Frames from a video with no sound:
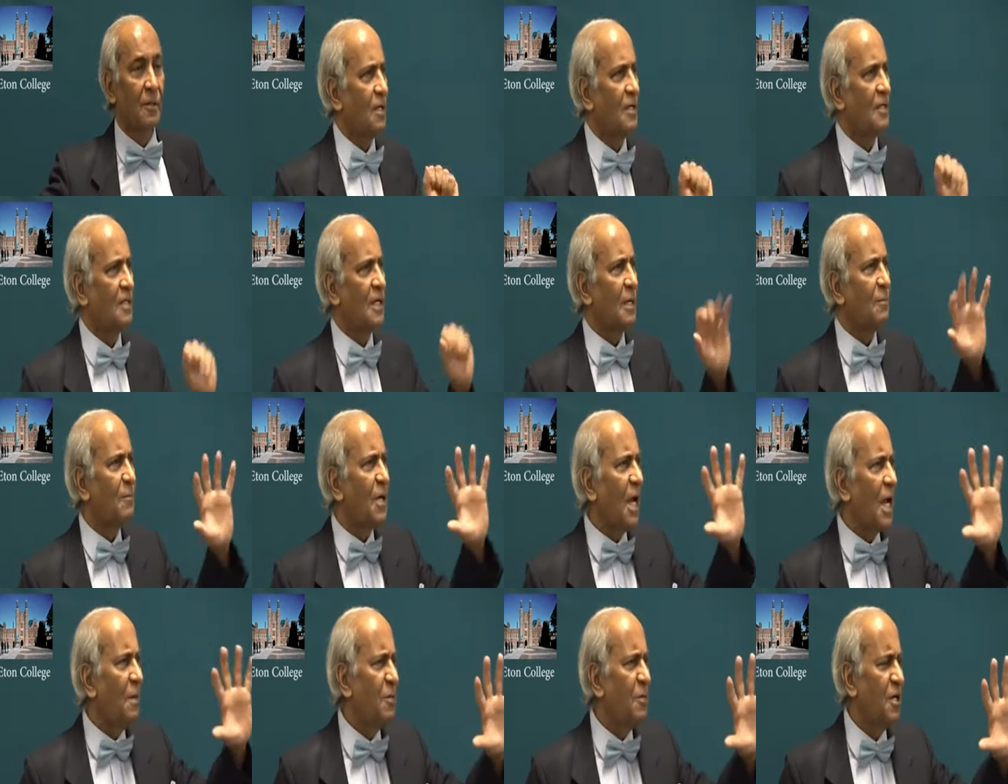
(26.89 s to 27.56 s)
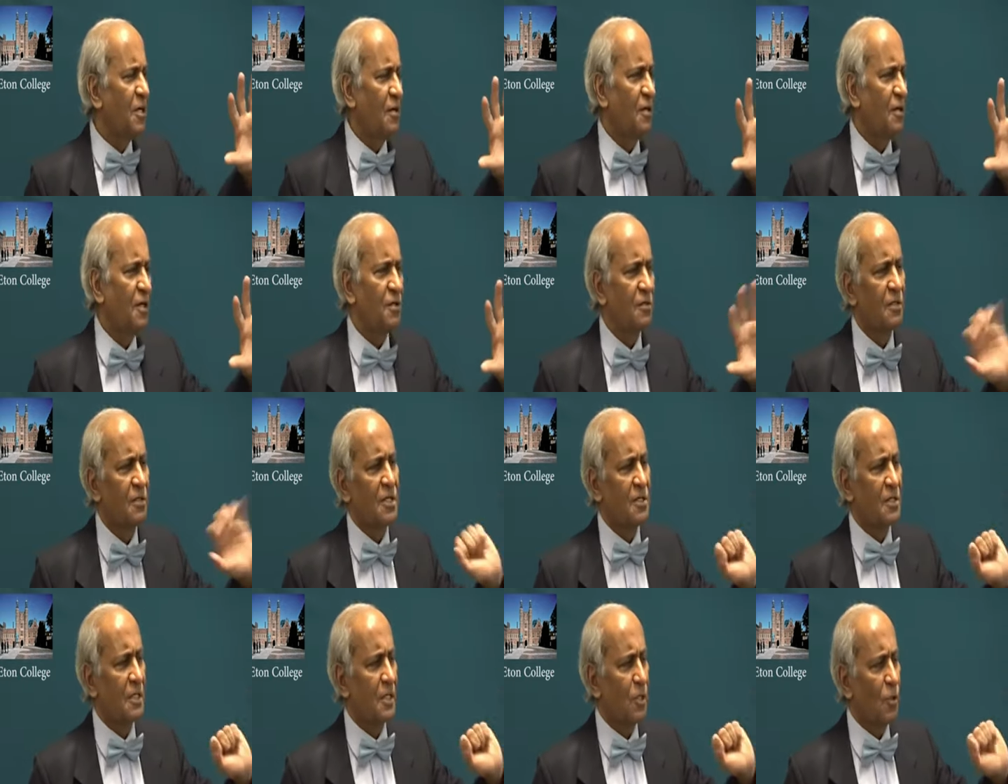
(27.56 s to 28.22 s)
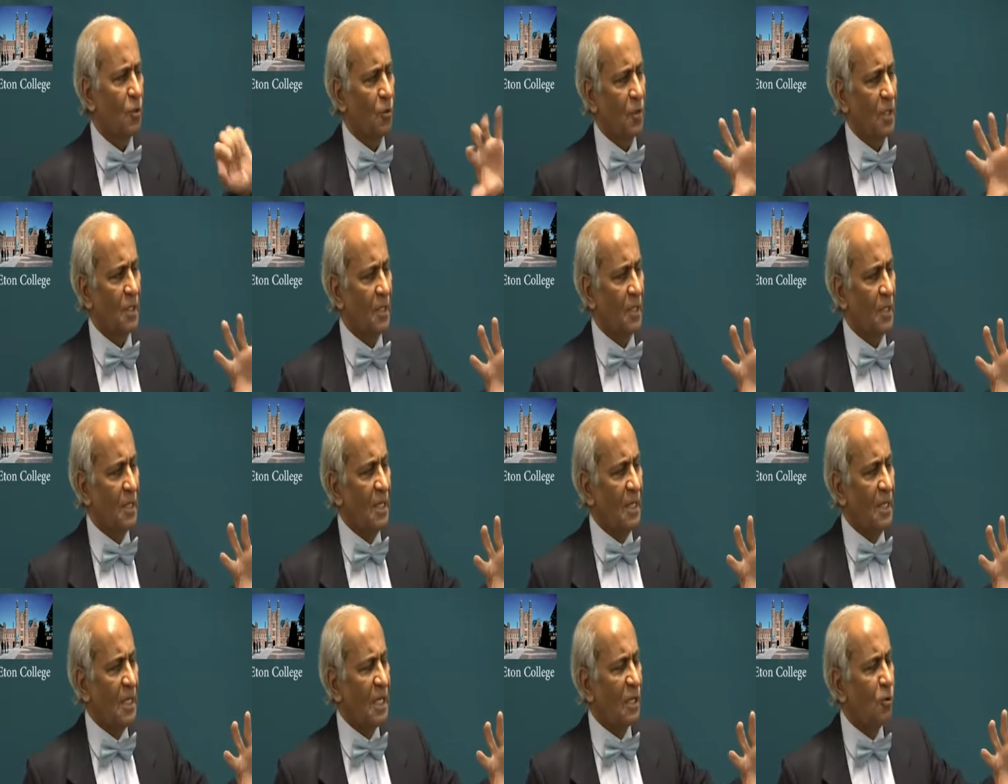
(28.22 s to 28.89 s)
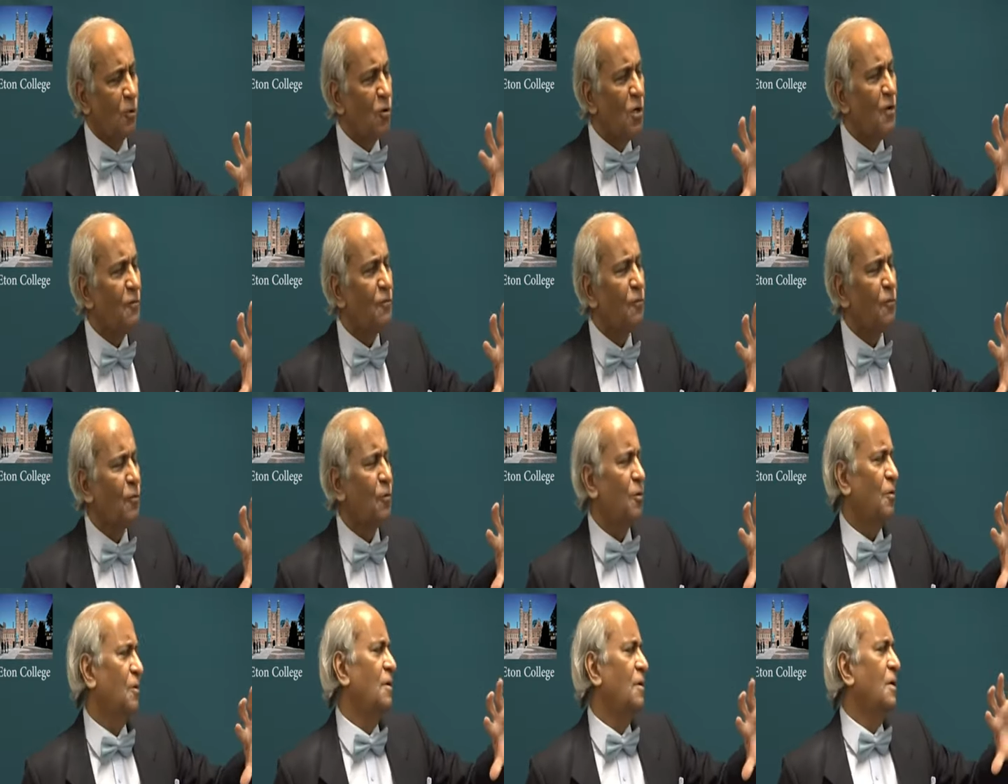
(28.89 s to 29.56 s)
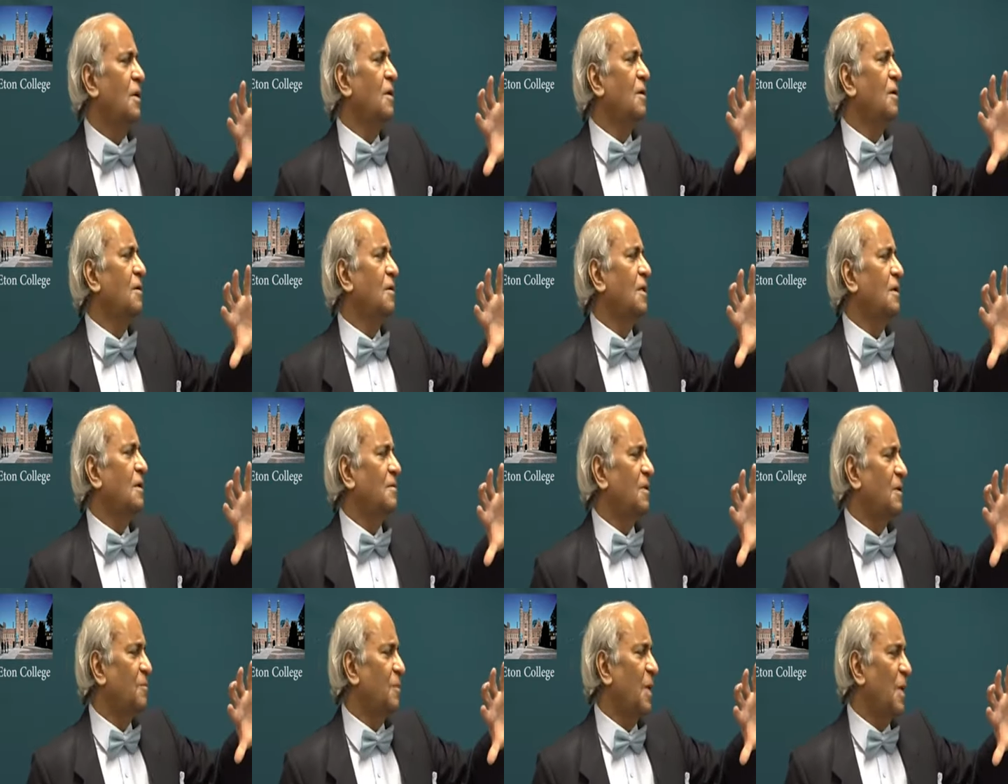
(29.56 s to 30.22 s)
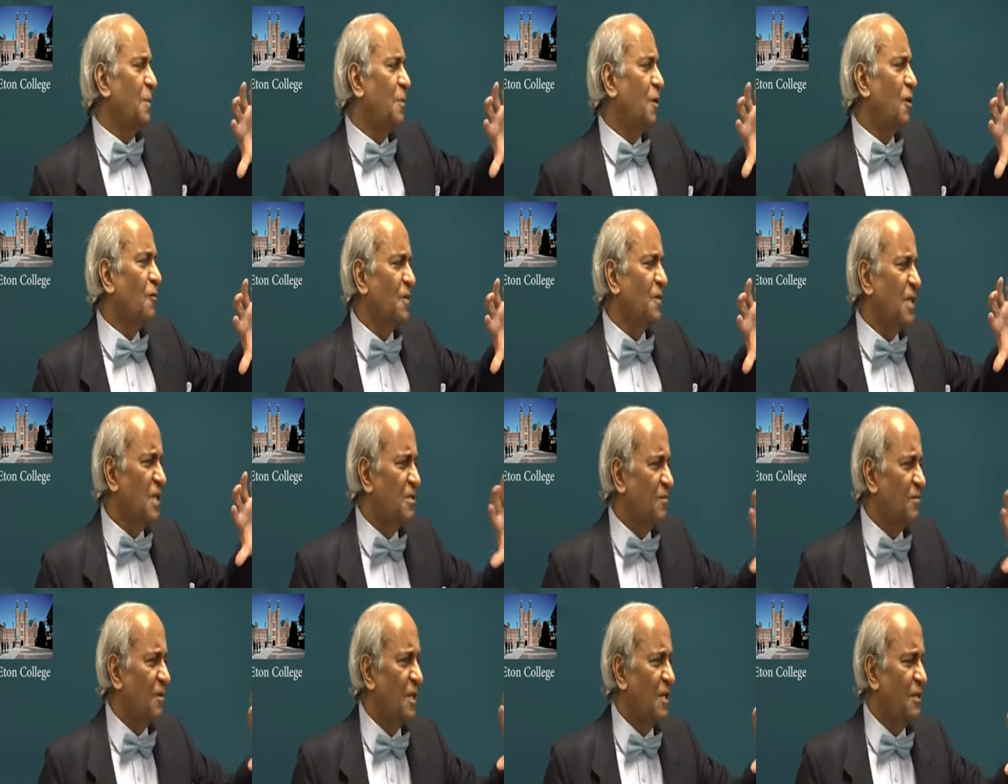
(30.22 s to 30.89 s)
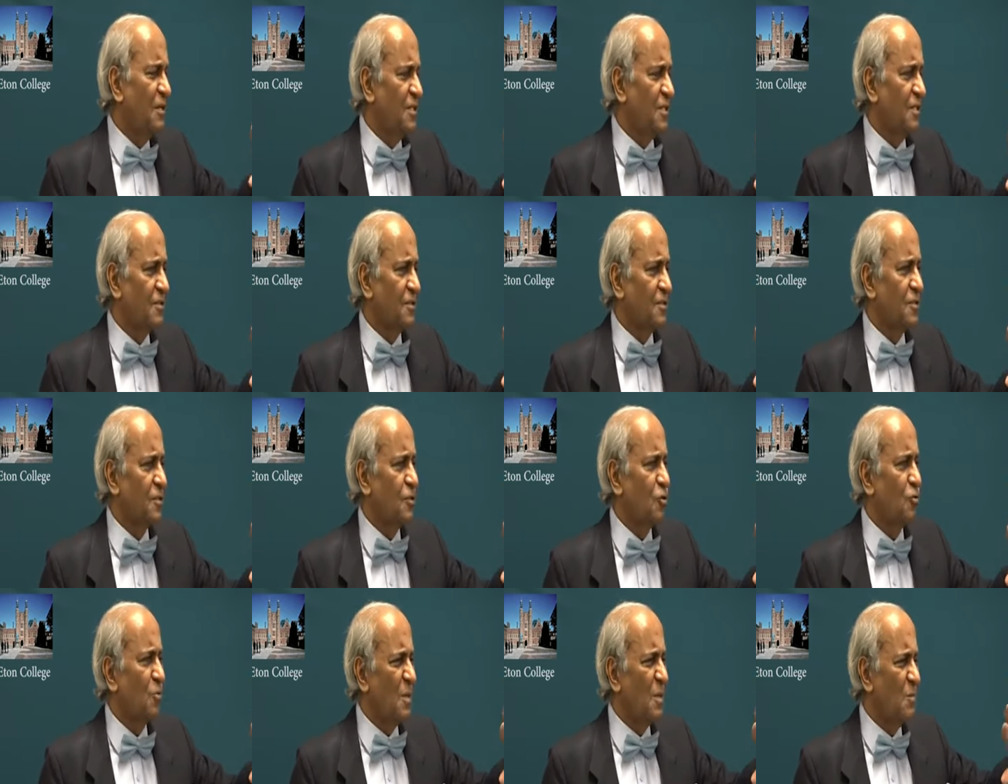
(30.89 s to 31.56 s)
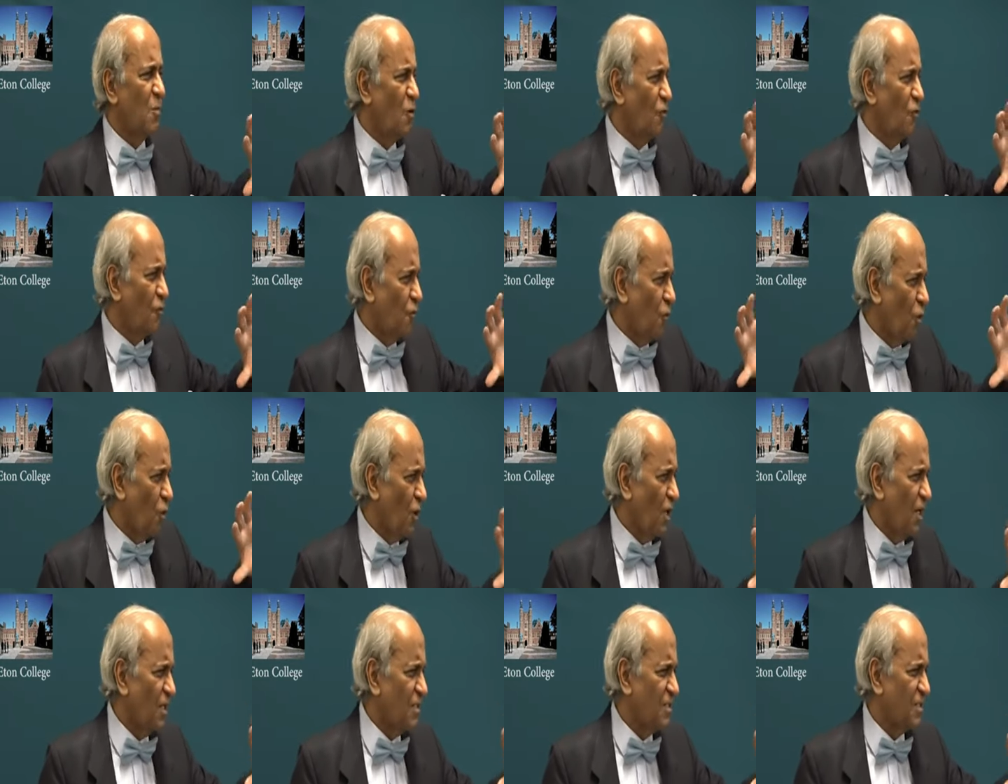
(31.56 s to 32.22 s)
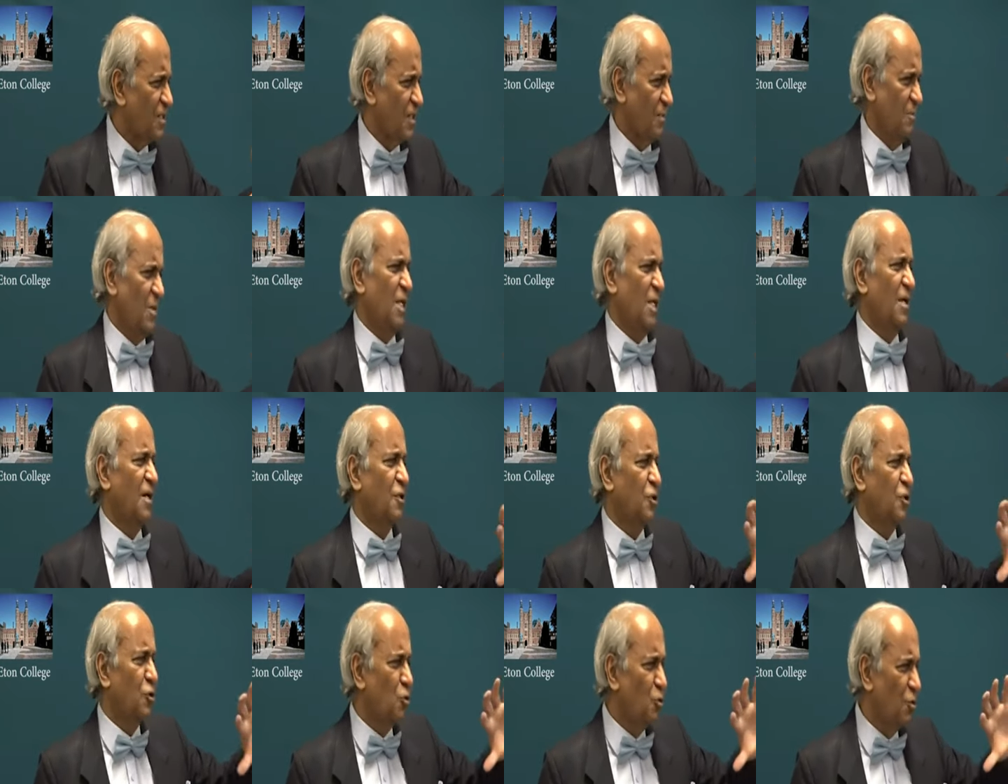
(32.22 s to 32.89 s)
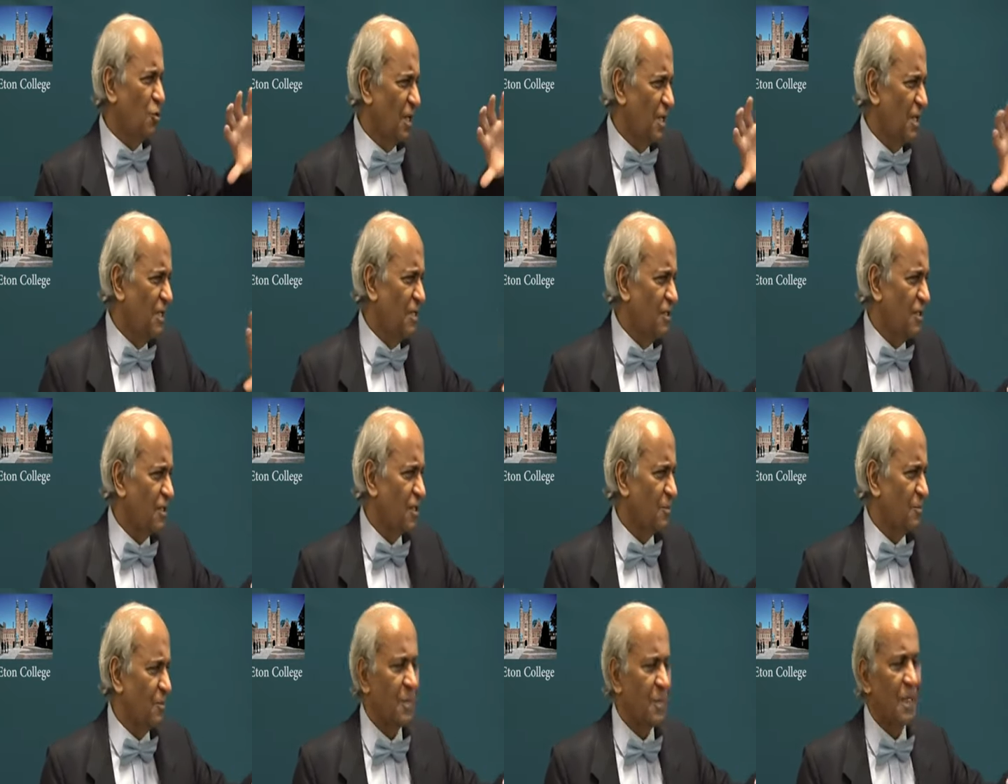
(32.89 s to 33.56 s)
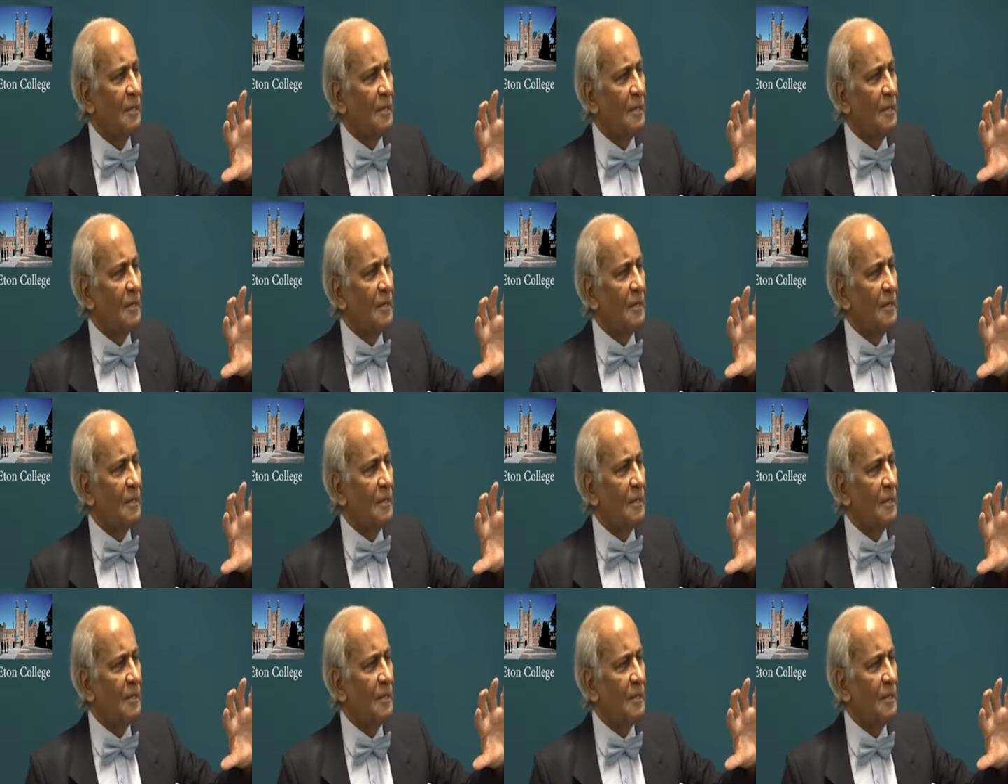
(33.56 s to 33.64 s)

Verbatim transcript: In the Abrahamic tradition, they say, look, in order for the people of these religions to be more focused and be a true religious,